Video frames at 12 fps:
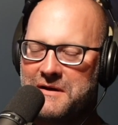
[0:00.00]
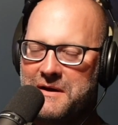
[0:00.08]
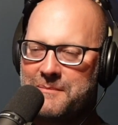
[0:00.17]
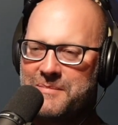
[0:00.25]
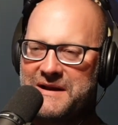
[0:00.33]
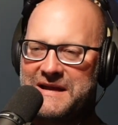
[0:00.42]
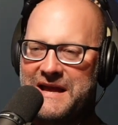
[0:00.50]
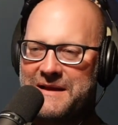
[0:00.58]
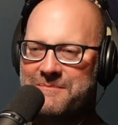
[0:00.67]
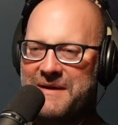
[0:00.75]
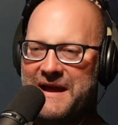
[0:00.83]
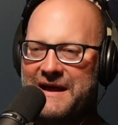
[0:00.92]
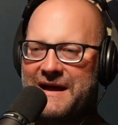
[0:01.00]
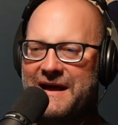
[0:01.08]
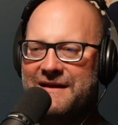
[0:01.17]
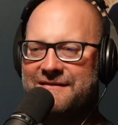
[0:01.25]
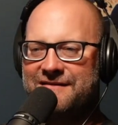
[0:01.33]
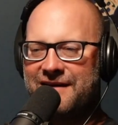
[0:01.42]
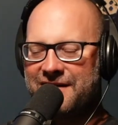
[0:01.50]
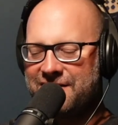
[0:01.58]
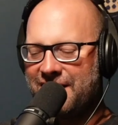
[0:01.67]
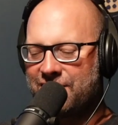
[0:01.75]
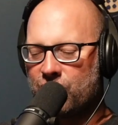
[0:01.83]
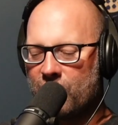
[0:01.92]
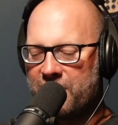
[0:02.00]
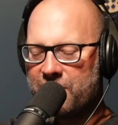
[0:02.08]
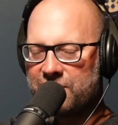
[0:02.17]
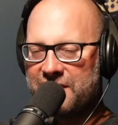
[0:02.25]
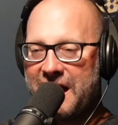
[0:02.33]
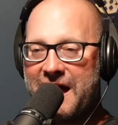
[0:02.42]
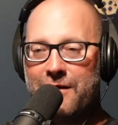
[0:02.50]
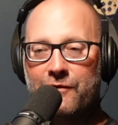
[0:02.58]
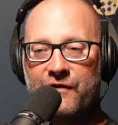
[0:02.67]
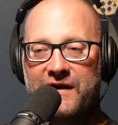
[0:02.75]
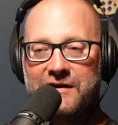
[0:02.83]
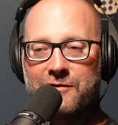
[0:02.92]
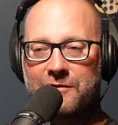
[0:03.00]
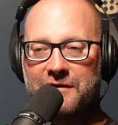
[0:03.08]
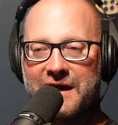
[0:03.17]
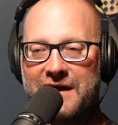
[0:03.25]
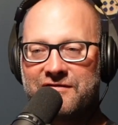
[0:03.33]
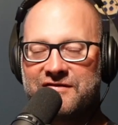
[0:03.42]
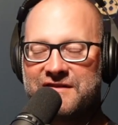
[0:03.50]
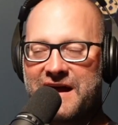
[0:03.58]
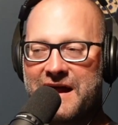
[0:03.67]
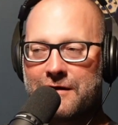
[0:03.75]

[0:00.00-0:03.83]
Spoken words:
But again, man, it's one of those. I don't think your lifestyle